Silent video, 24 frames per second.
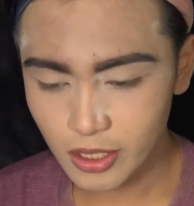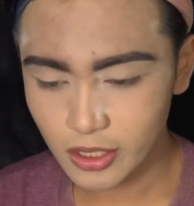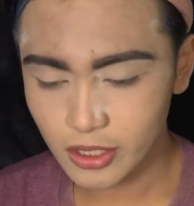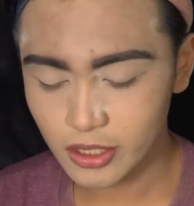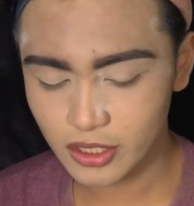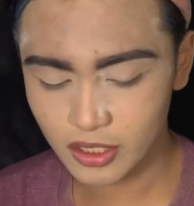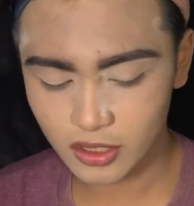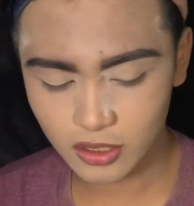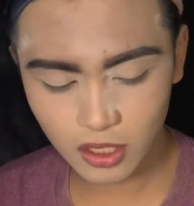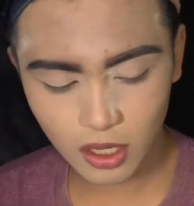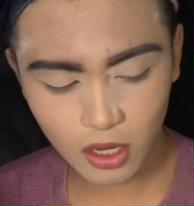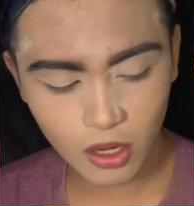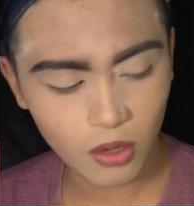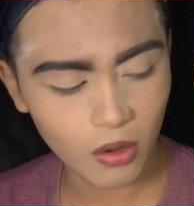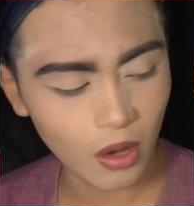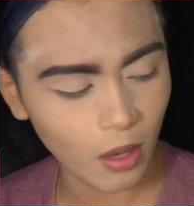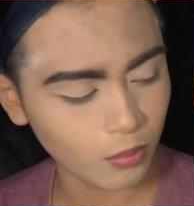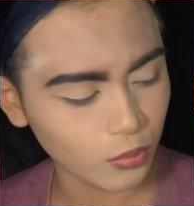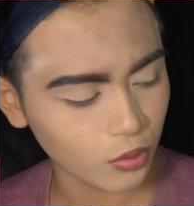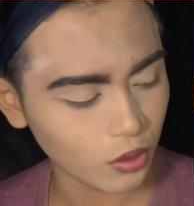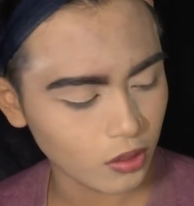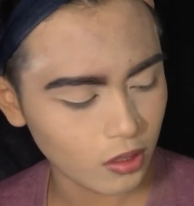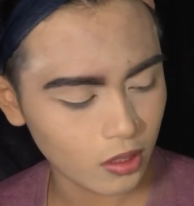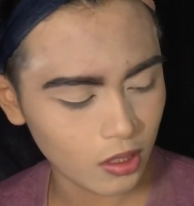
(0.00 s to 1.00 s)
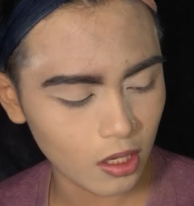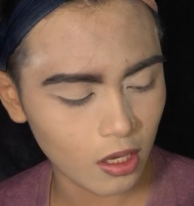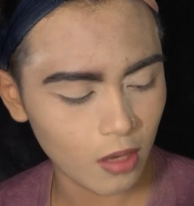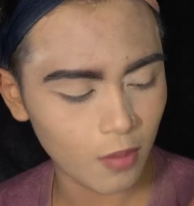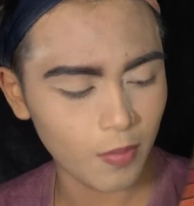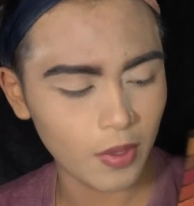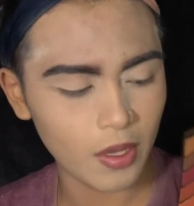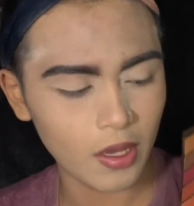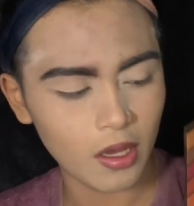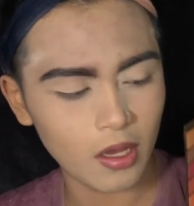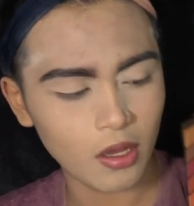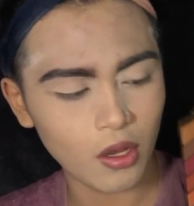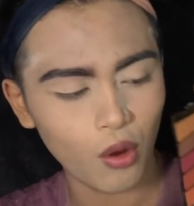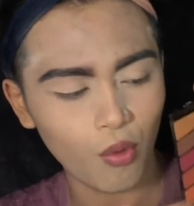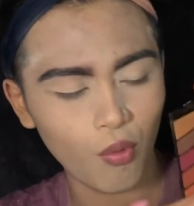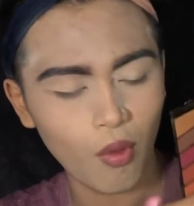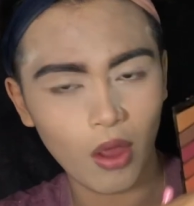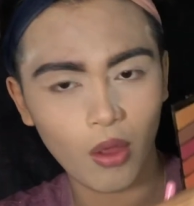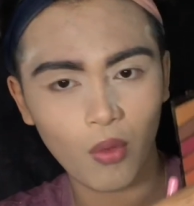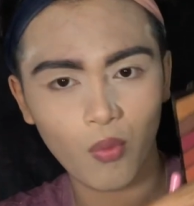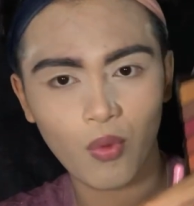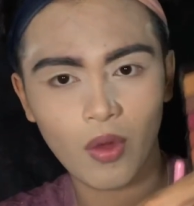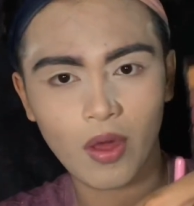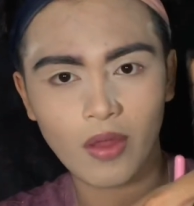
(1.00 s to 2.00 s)
So I'm just gonna be
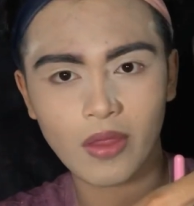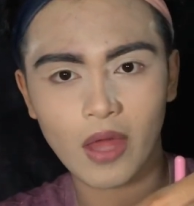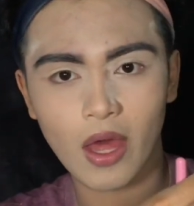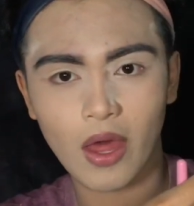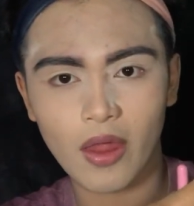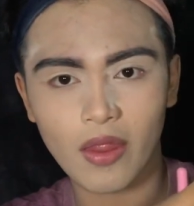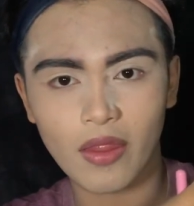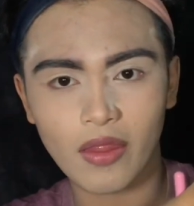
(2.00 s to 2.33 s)
going with